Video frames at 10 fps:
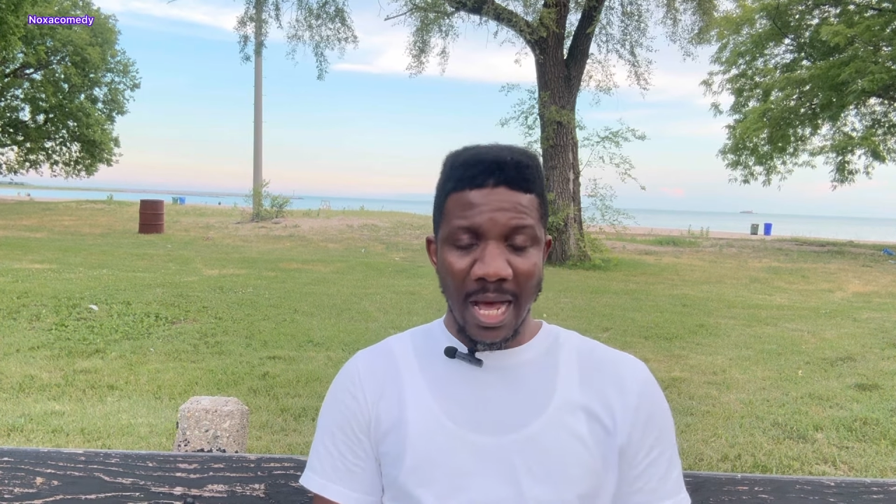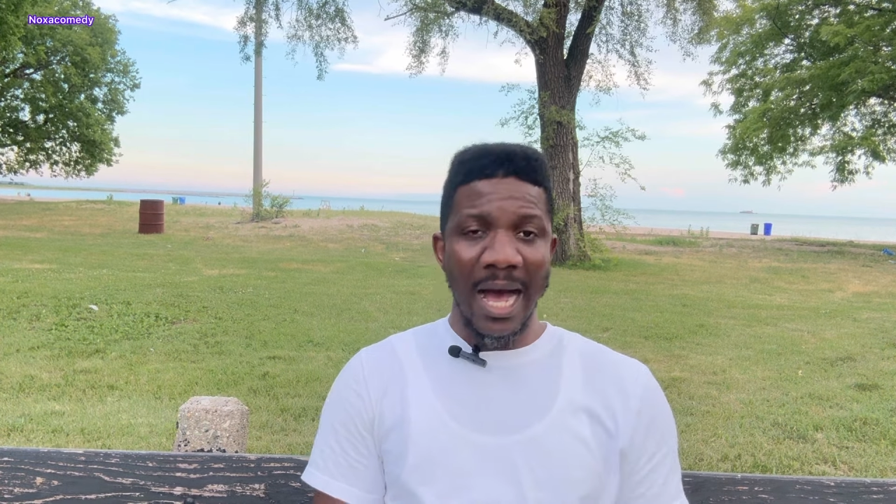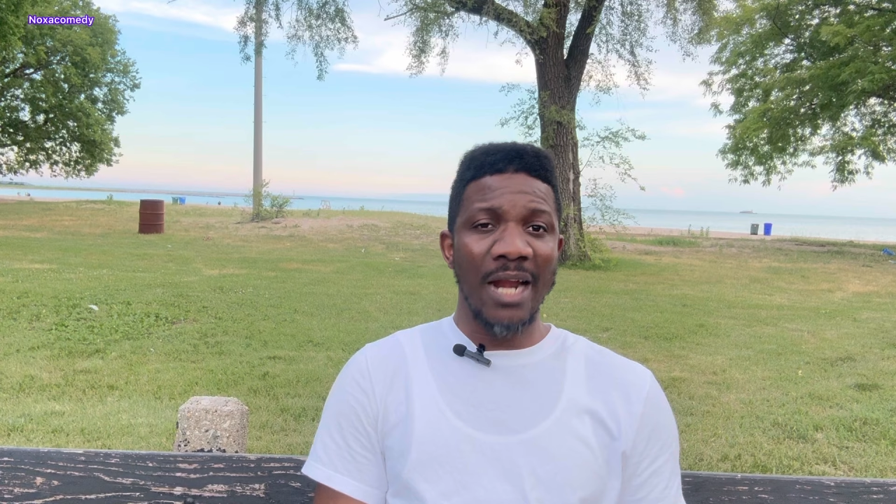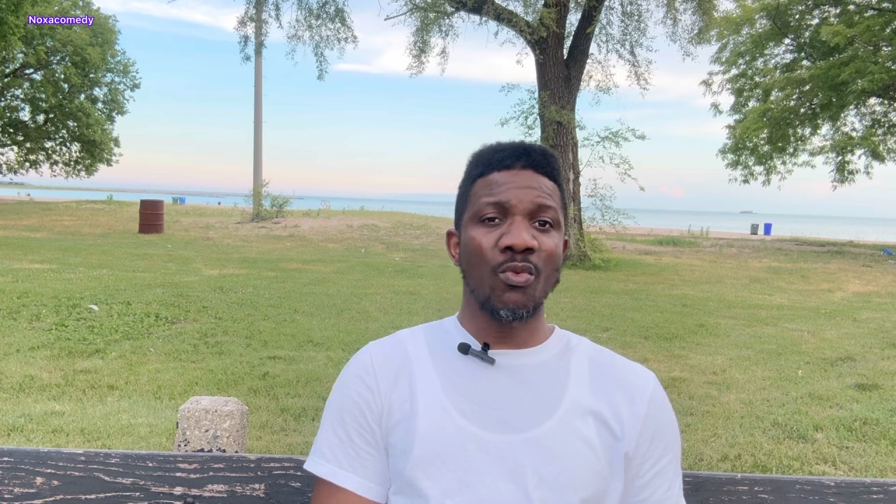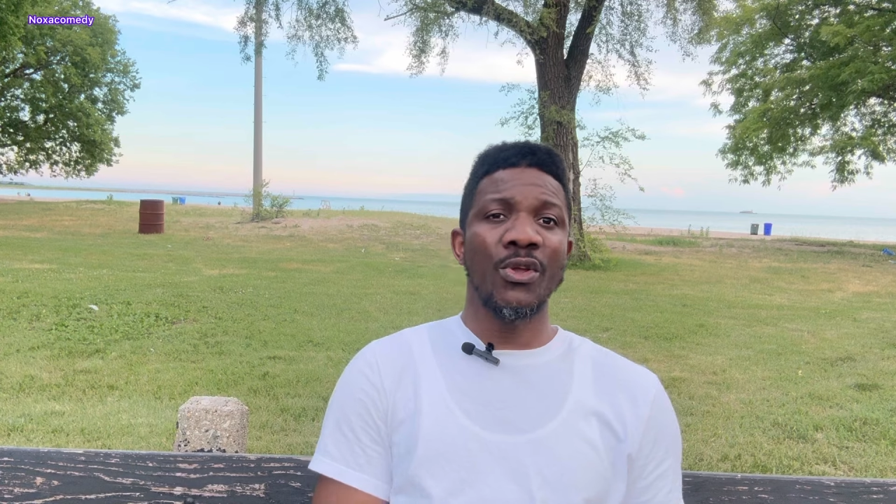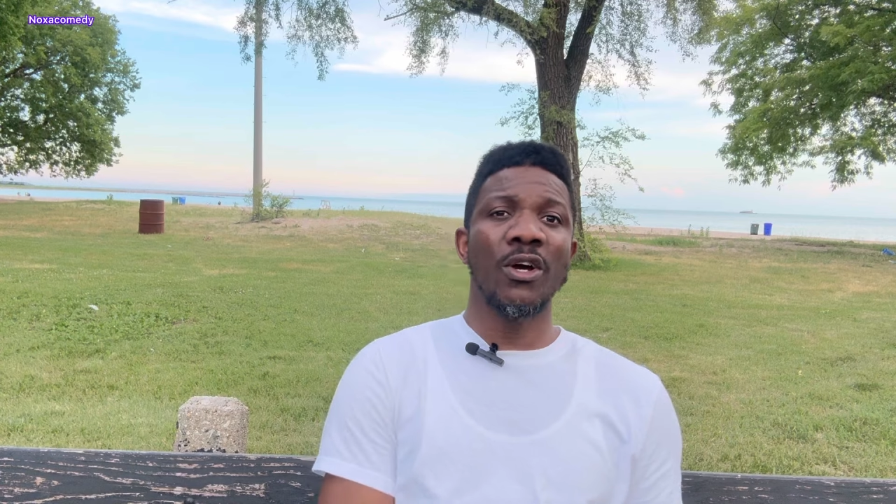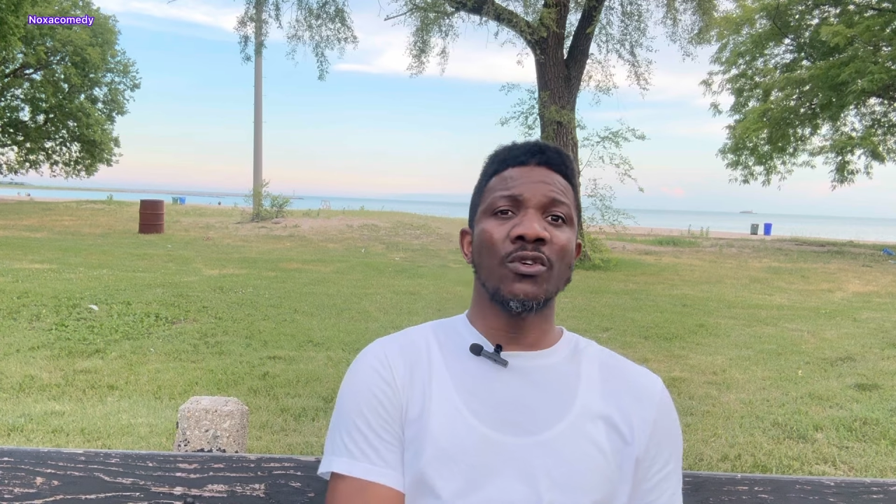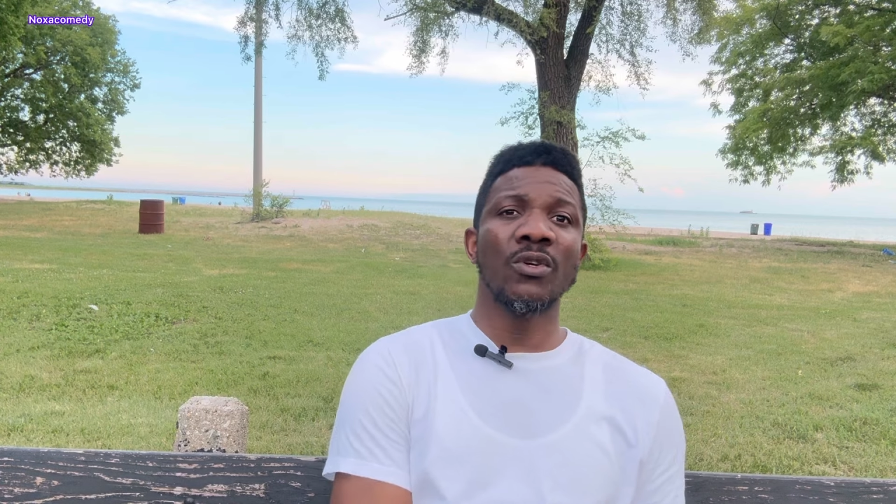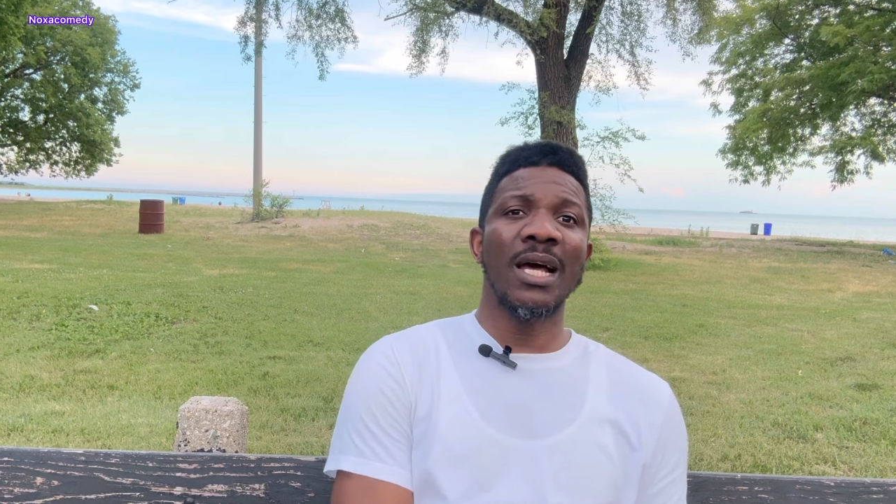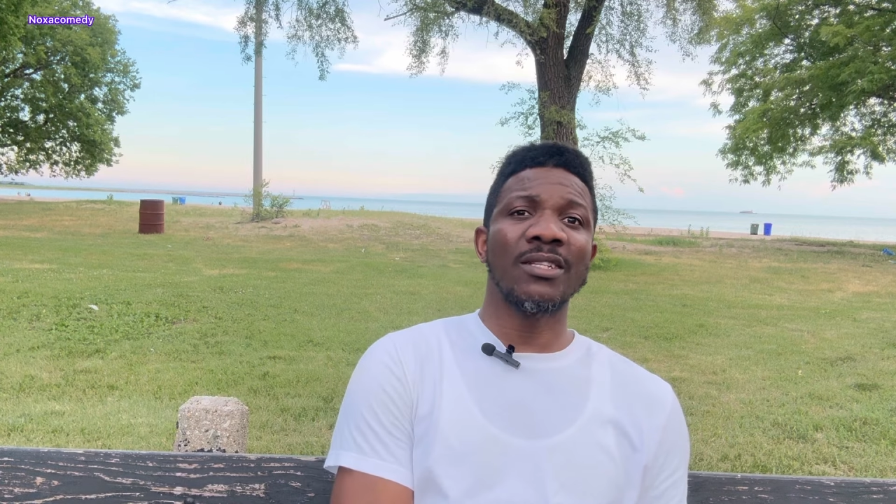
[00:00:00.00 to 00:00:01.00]
And we all
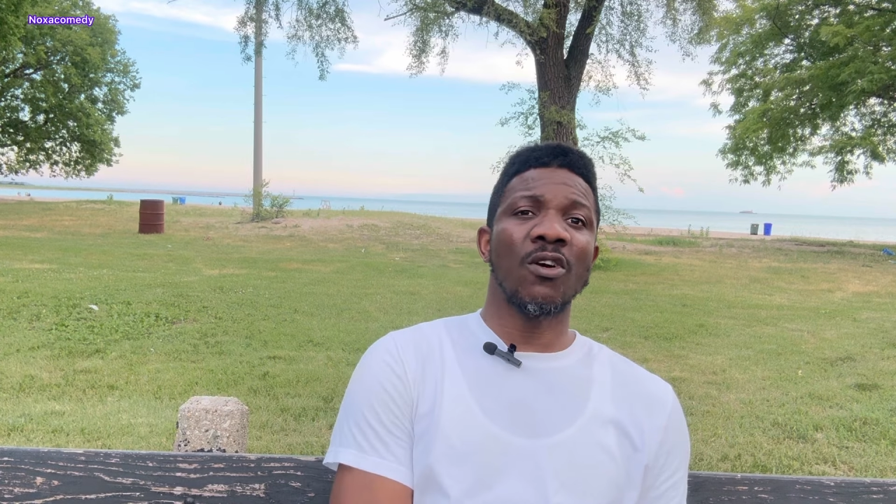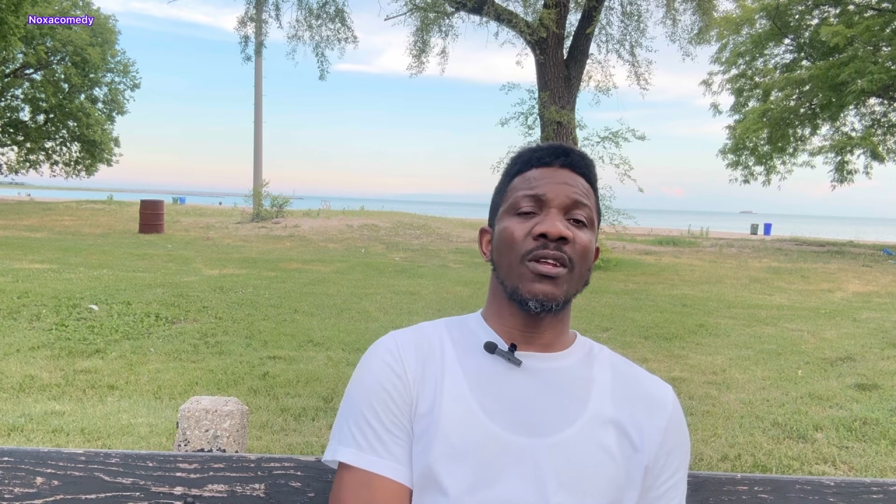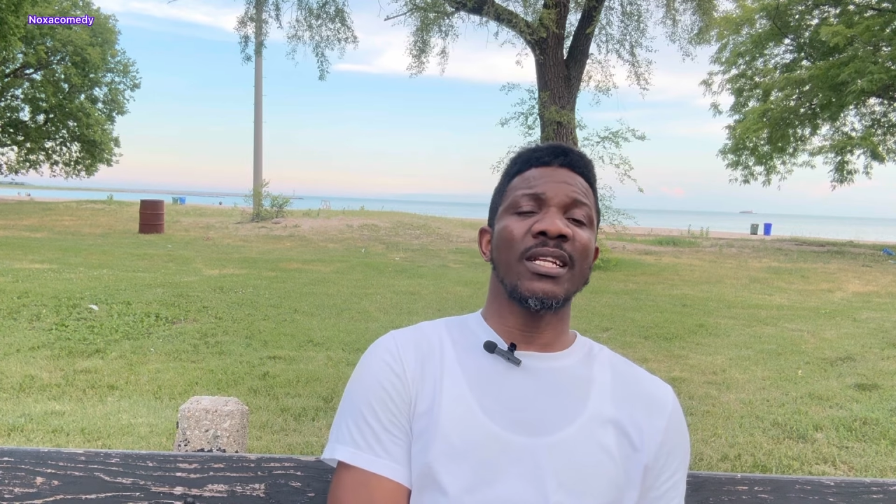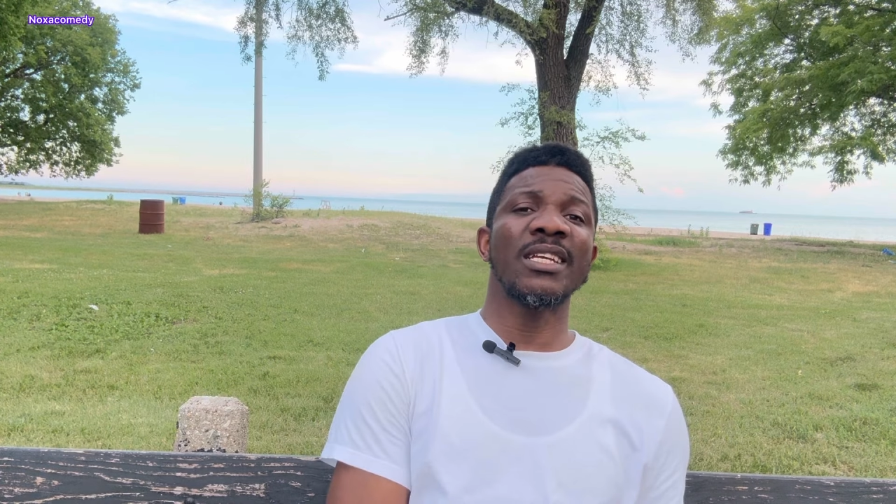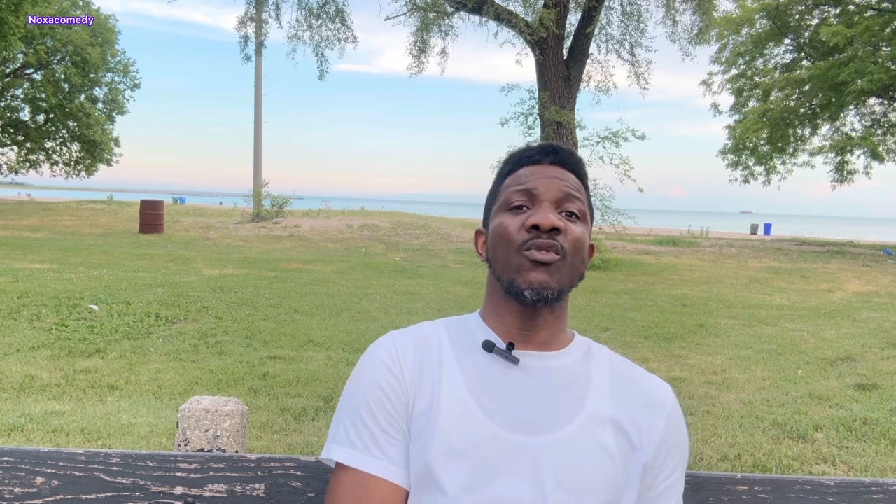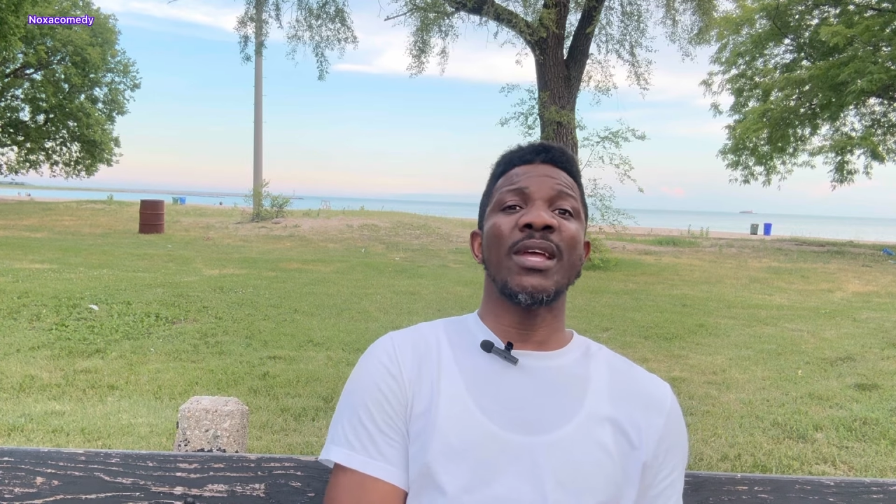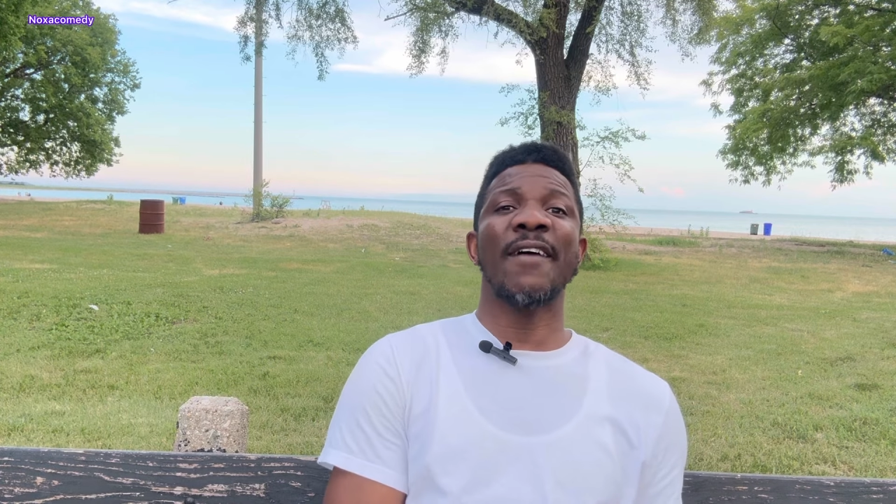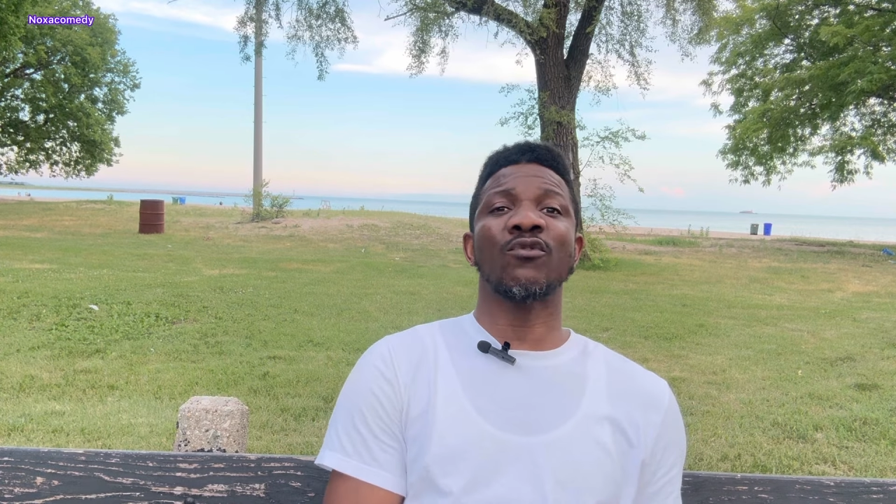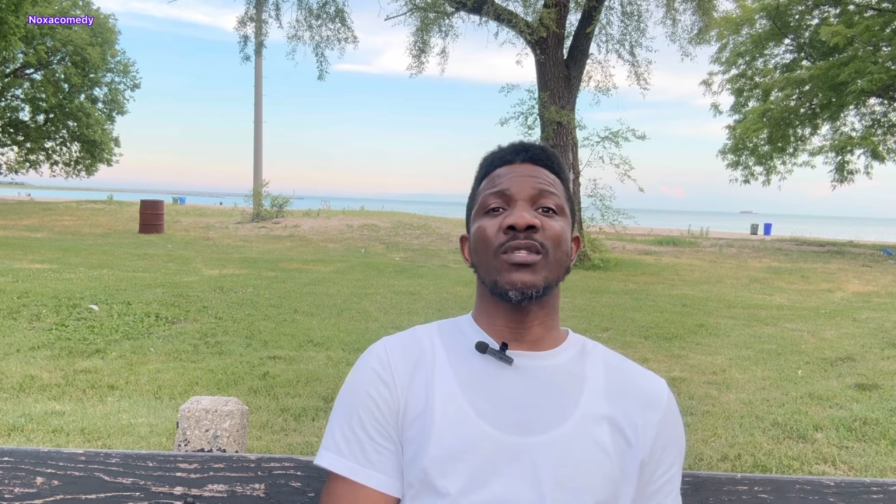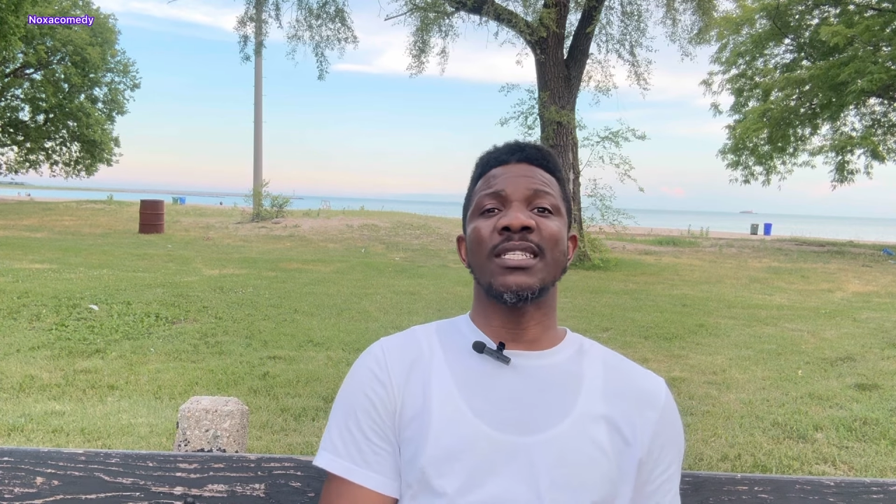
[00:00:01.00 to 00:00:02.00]
know that currently we
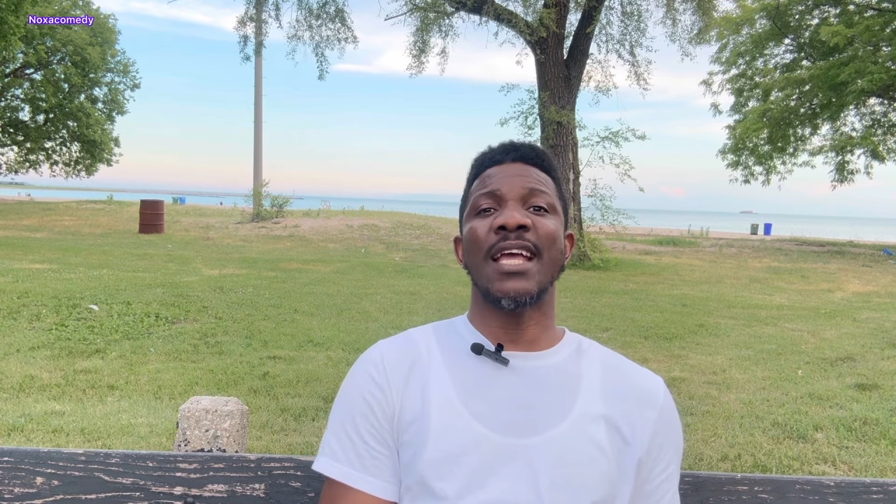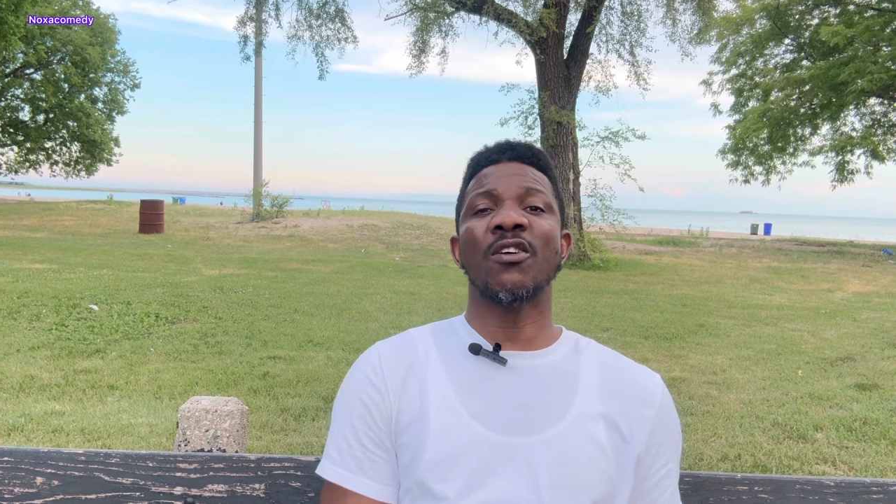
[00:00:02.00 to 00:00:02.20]
have 29